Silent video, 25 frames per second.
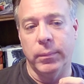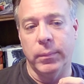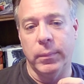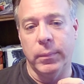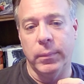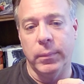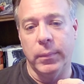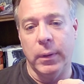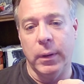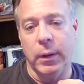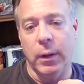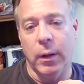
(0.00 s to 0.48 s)

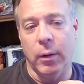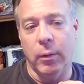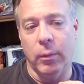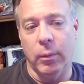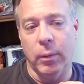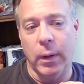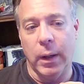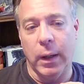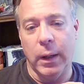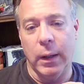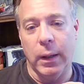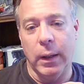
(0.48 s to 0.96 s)
You know,
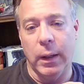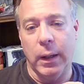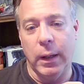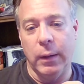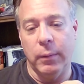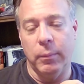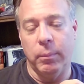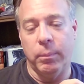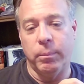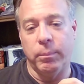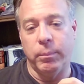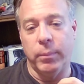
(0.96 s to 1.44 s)

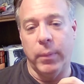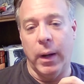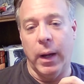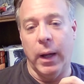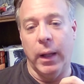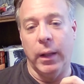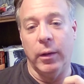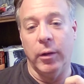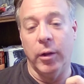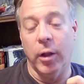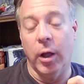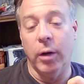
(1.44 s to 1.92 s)

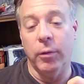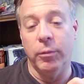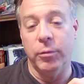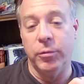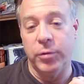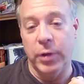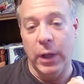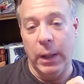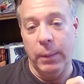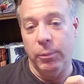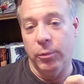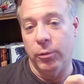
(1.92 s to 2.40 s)
I love
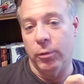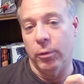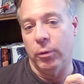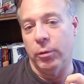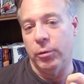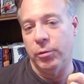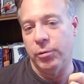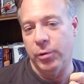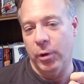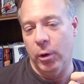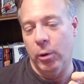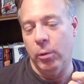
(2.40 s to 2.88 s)
James Earl
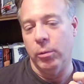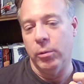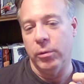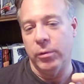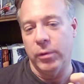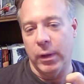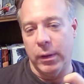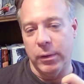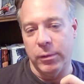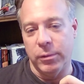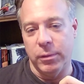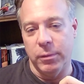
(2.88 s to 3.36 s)
Jones
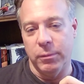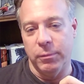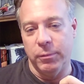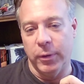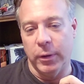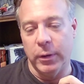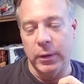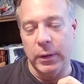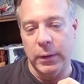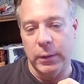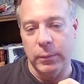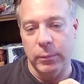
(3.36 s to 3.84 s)
as the
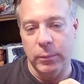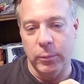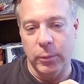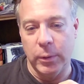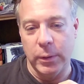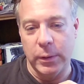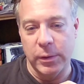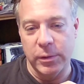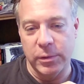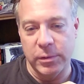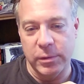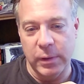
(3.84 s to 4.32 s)
villain
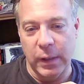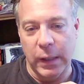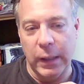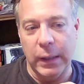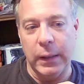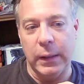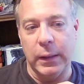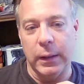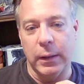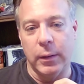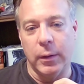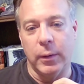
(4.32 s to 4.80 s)
with the
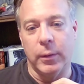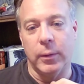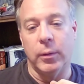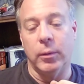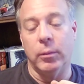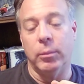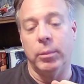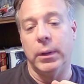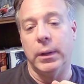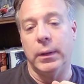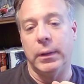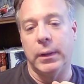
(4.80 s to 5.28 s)
snake and the whole
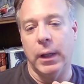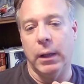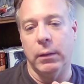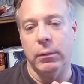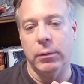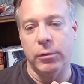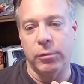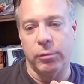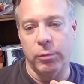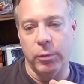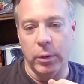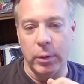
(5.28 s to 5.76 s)
bit. That
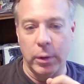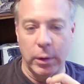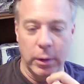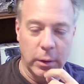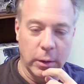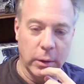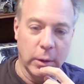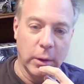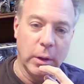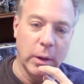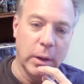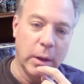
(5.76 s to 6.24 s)
was really
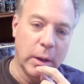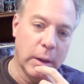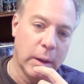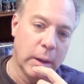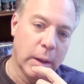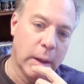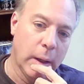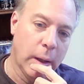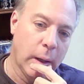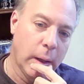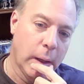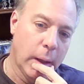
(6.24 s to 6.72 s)
good.
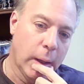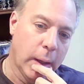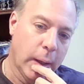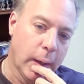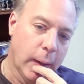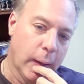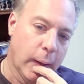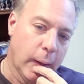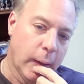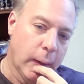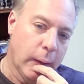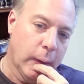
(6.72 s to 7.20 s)

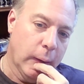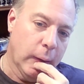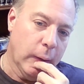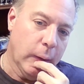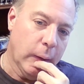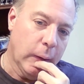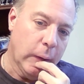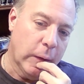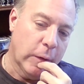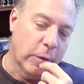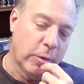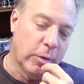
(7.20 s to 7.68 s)

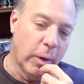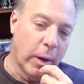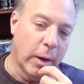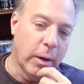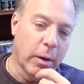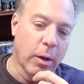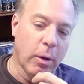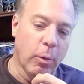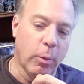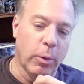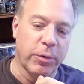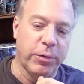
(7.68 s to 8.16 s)
So I don't
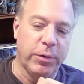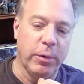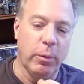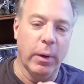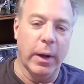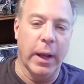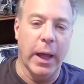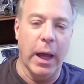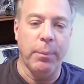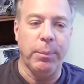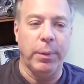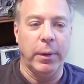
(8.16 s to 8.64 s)
know. We'll see what
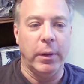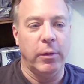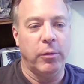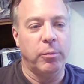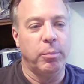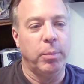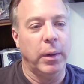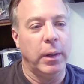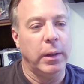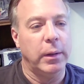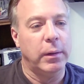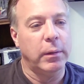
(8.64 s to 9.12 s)
happens.
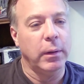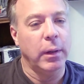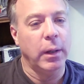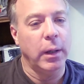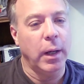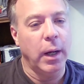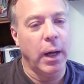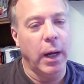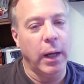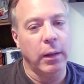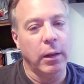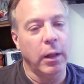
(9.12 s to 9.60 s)
But
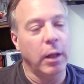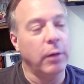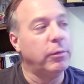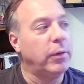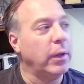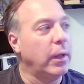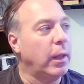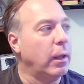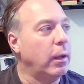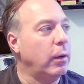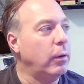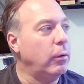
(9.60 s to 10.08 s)
I'd love to
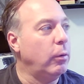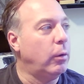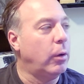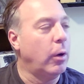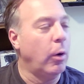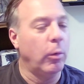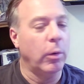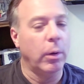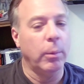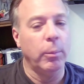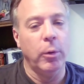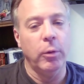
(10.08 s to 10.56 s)
get a new
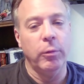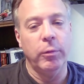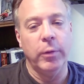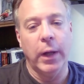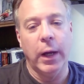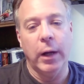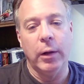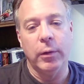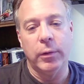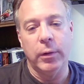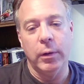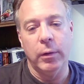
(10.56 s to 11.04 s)
Conan movie
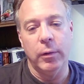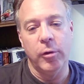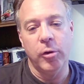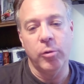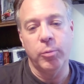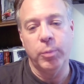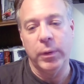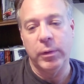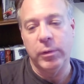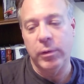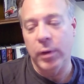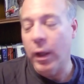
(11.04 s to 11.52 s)
out there. This
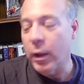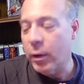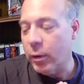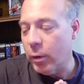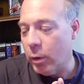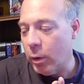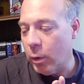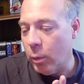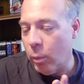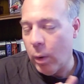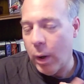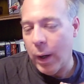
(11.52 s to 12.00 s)

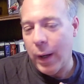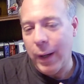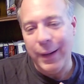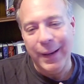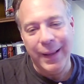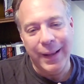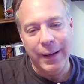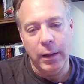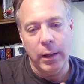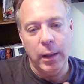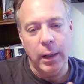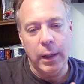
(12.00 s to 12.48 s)
particular one,
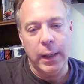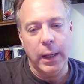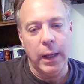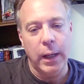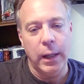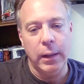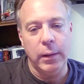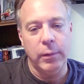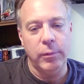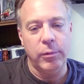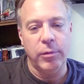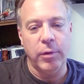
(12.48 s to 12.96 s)
I don't know.
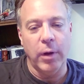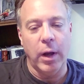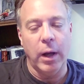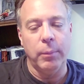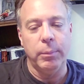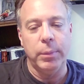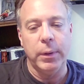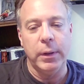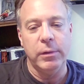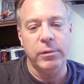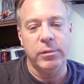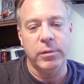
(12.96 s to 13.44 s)
Again,
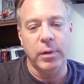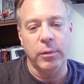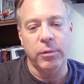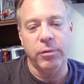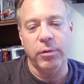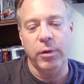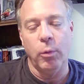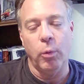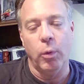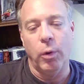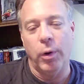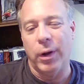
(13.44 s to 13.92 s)
zombies. Let's
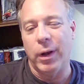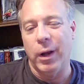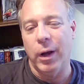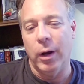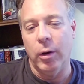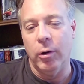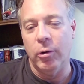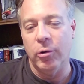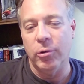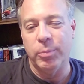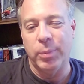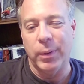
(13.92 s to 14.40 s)
see where it
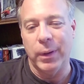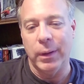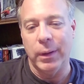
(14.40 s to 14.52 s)
goes. But